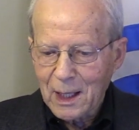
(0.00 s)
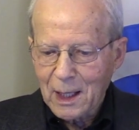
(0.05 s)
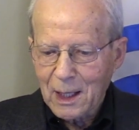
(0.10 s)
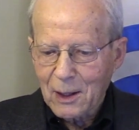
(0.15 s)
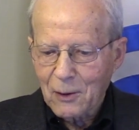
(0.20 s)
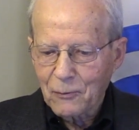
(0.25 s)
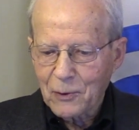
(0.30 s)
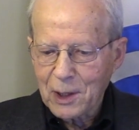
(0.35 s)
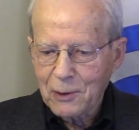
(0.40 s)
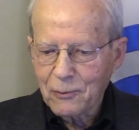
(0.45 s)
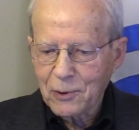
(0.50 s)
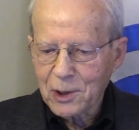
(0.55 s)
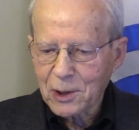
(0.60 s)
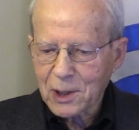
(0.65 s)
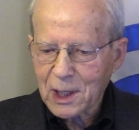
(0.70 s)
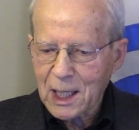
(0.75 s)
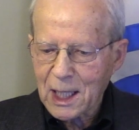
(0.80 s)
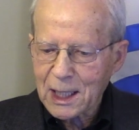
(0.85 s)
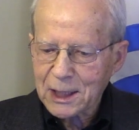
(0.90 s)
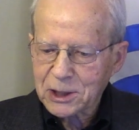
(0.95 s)
We will
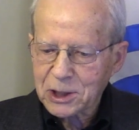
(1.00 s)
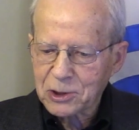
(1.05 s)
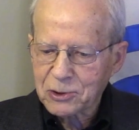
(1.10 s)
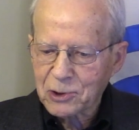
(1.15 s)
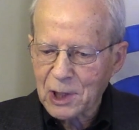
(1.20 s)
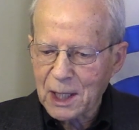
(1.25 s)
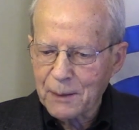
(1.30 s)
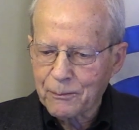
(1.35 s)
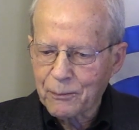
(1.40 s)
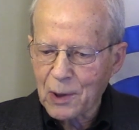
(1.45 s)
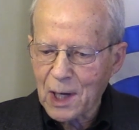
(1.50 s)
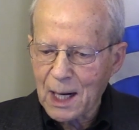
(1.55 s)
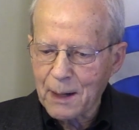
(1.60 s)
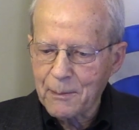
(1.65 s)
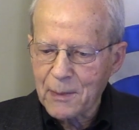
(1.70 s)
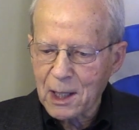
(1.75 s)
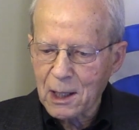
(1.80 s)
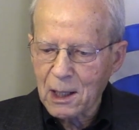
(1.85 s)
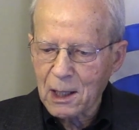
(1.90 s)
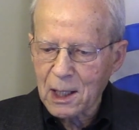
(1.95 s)
concentrate
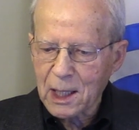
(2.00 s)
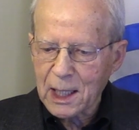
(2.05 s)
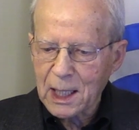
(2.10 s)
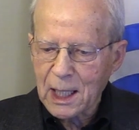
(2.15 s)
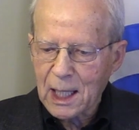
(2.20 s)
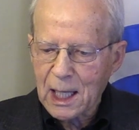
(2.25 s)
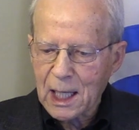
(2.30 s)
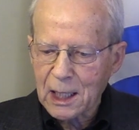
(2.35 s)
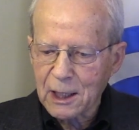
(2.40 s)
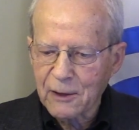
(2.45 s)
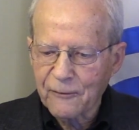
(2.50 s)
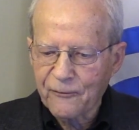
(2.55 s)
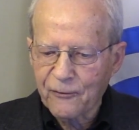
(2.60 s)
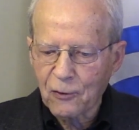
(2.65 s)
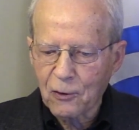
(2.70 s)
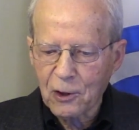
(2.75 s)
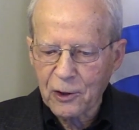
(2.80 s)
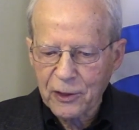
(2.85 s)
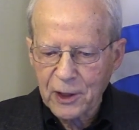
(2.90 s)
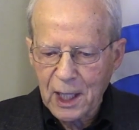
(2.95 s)
primarily on the
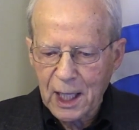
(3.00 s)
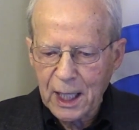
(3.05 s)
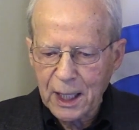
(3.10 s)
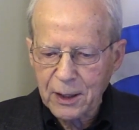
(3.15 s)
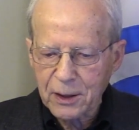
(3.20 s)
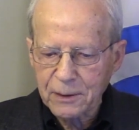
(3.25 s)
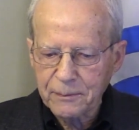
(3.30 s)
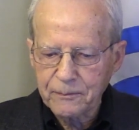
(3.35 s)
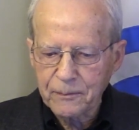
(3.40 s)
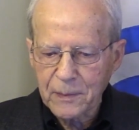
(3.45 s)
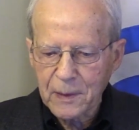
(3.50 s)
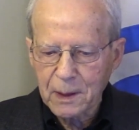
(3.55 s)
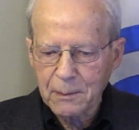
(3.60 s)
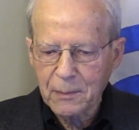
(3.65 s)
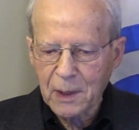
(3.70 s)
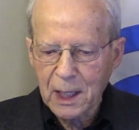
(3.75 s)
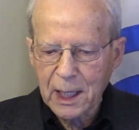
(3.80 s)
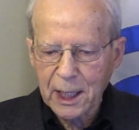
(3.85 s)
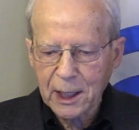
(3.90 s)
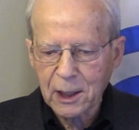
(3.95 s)
fourth item,
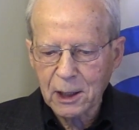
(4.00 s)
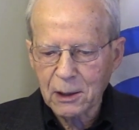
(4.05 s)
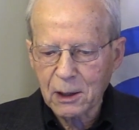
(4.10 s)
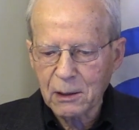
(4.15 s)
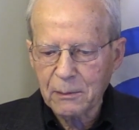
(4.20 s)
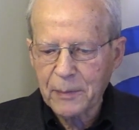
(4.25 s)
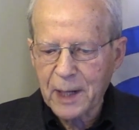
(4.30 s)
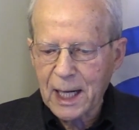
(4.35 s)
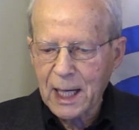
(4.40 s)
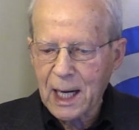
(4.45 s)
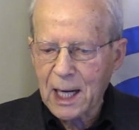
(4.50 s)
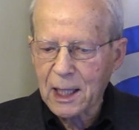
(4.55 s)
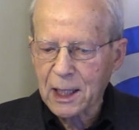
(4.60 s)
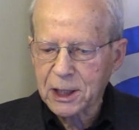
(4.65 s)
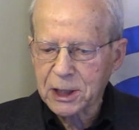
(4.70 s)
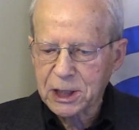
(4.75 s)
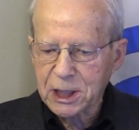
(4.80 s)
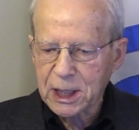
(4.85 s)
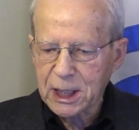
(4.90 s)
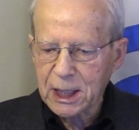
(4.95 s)
molecular
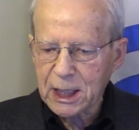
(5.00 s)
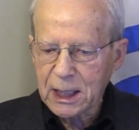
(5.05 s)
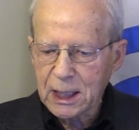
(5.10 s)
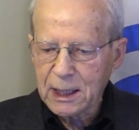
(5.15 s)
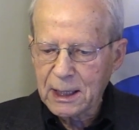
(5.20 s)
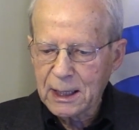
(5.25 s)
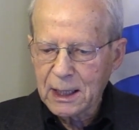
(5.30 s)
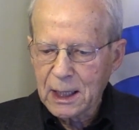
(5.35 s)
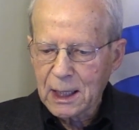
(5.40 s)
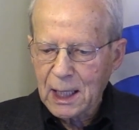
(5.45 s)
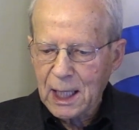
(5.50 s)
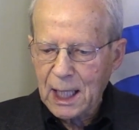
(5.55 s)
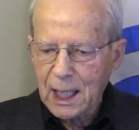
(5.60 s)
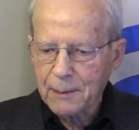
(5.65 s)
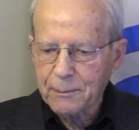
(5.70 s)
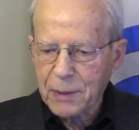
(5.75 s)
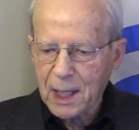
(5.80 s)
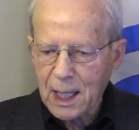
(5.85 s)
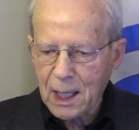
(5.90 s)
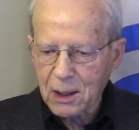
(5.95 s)
biology
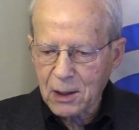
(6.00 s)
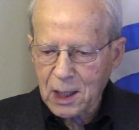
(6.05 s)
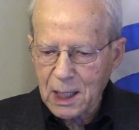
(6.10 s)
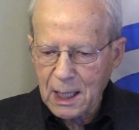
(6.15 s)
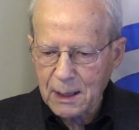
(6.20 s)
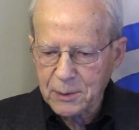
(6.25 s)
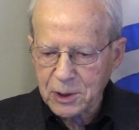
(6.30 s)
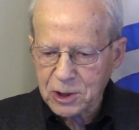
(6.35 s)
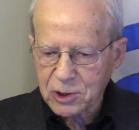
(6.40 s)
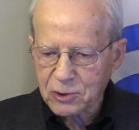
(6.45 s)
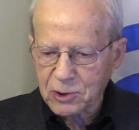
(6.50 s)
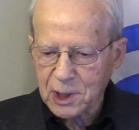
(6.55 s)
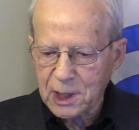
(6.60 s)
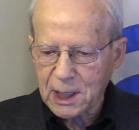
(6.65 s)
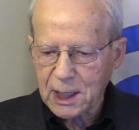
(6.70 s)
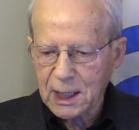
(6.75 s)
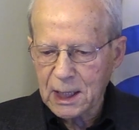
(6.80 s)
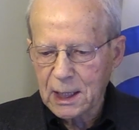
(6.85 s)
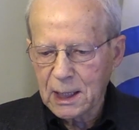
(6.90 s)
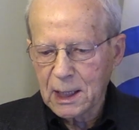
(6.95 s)
and
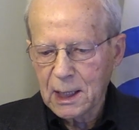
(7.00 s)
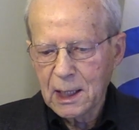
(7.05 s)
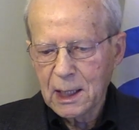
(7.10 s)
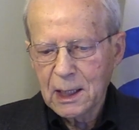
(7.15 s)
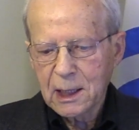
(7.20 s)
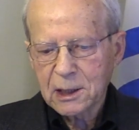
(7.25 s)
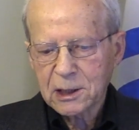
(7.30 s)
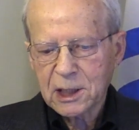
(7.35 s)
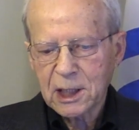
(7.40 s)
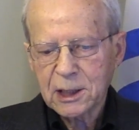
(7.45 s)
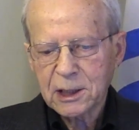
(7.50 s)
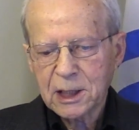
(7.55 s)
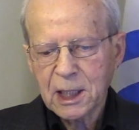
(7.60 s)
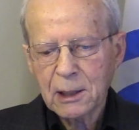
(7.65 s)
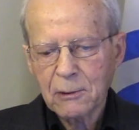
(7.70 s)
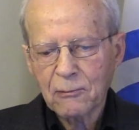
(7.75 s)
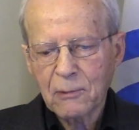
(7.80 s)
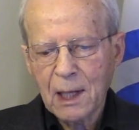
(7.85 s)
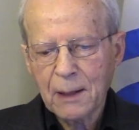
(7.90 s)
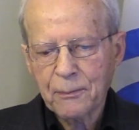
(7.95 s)
biochemistry, since
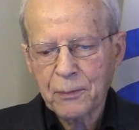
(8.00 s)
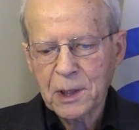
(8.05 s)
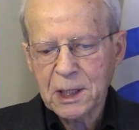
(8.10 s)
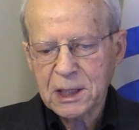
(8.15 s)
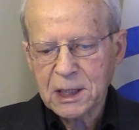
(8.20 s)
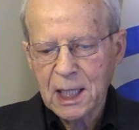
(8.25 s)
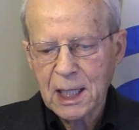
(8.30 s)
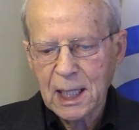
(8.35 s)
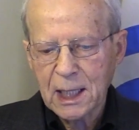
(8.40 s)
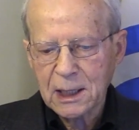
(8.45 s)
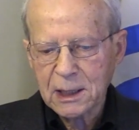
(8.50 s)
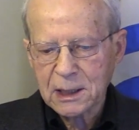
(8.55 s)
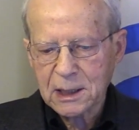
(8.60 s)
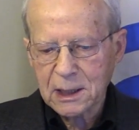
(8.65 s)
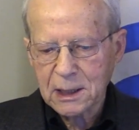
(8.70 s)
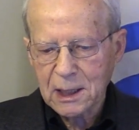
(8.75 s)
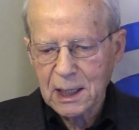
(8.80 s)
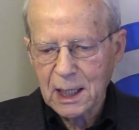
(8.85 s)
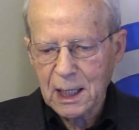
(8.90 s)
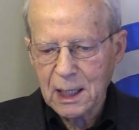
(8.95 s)
it represents
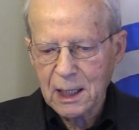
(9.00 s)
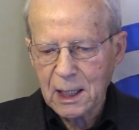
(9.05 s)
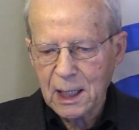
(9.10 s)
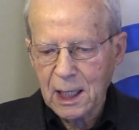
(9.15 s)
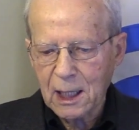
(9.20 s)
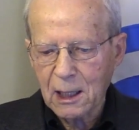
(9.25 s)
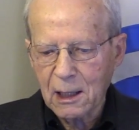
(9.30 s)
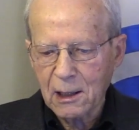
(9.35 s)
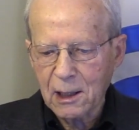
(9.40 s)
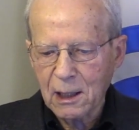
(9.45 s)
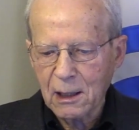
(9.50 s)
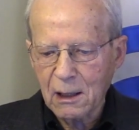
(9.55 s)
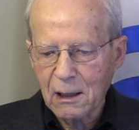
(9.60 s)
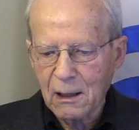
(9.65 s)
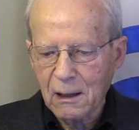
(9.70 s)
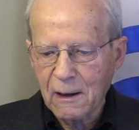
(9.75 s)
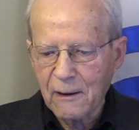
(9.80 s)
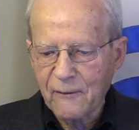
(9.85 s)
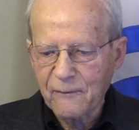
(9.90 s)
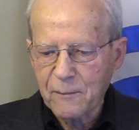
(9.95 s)
an area
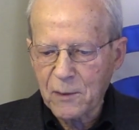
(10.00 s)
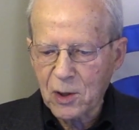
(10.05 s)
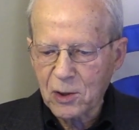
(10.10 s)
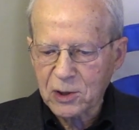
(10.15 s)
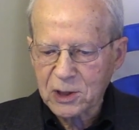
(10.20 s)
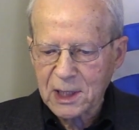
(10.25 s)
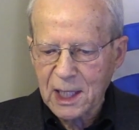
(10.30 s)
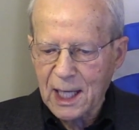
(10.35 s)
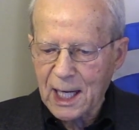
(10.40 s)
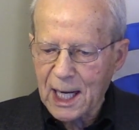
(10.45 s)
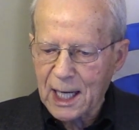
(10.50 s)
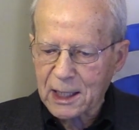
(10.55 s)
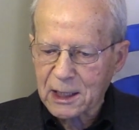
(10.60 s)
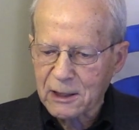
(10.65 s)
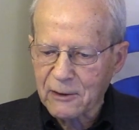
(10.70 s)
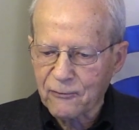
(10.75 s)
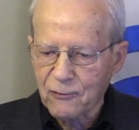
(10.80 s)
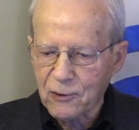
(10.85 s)
of most active